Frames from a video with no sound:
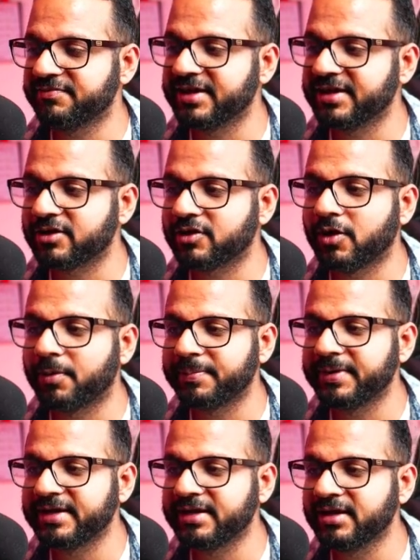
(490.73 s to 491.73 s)
We are
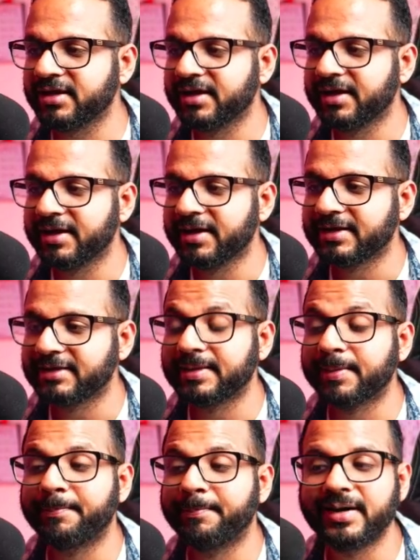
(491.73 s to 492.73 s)
copying
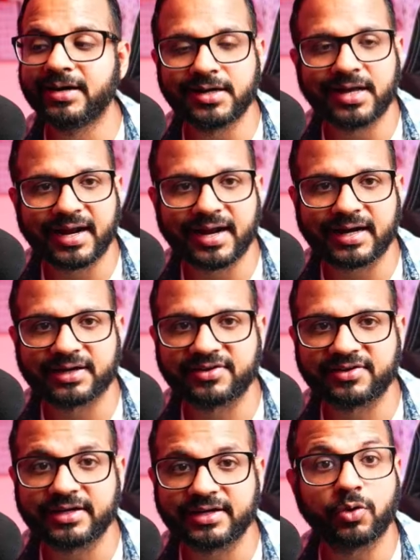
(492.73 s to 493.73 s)
the build
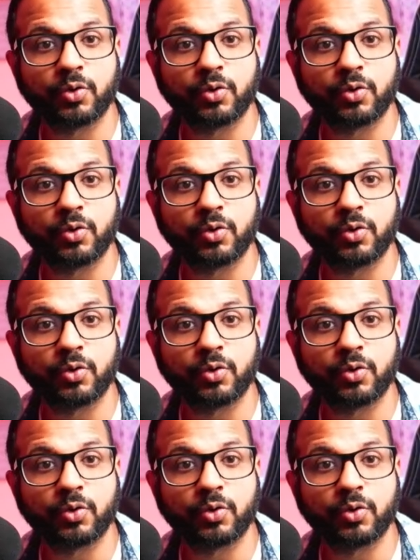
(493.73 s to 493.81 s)
directory,